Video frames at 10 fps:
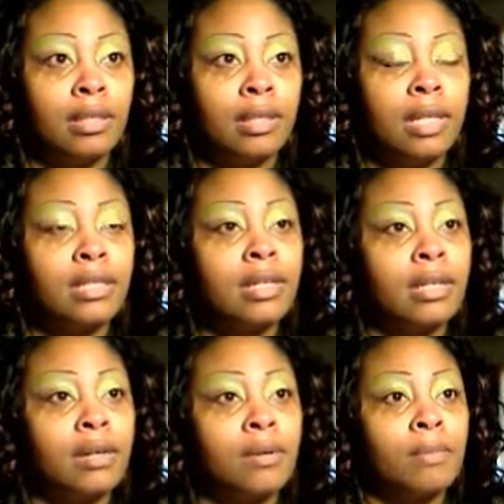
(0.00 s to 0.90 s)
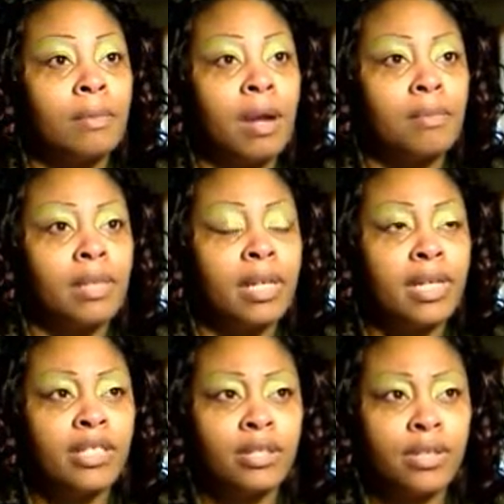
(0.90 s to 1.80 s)
The next thing I know, my mom's
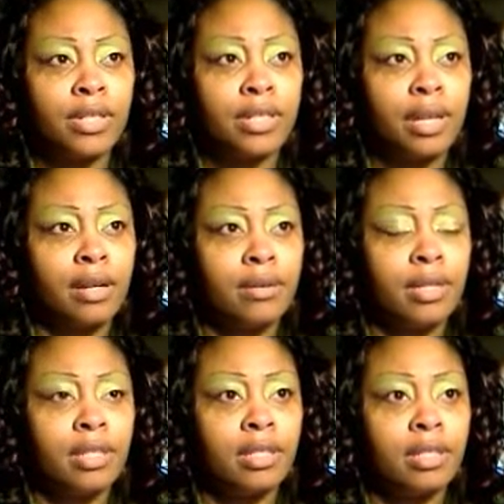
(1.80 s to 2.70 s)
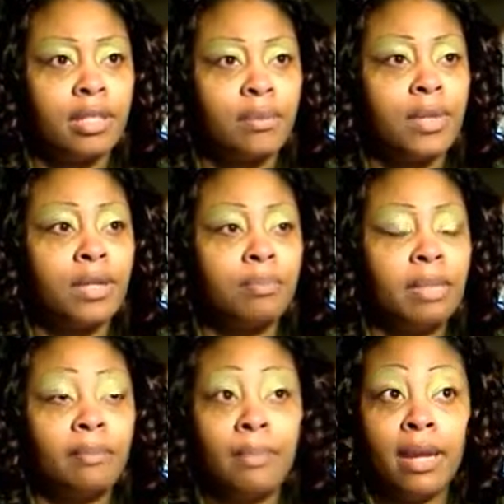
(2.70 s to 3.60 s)
legs stretched out and it wouldn't
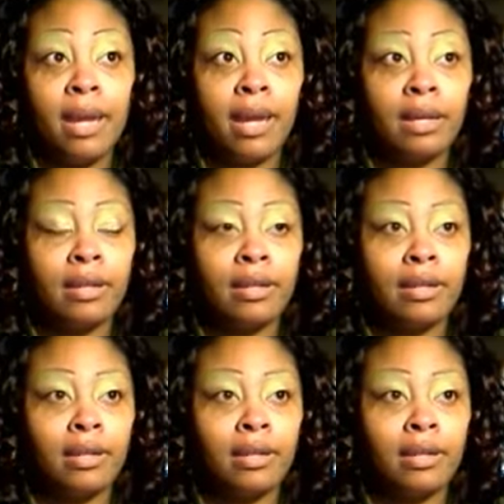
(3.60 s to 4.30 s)
bend back.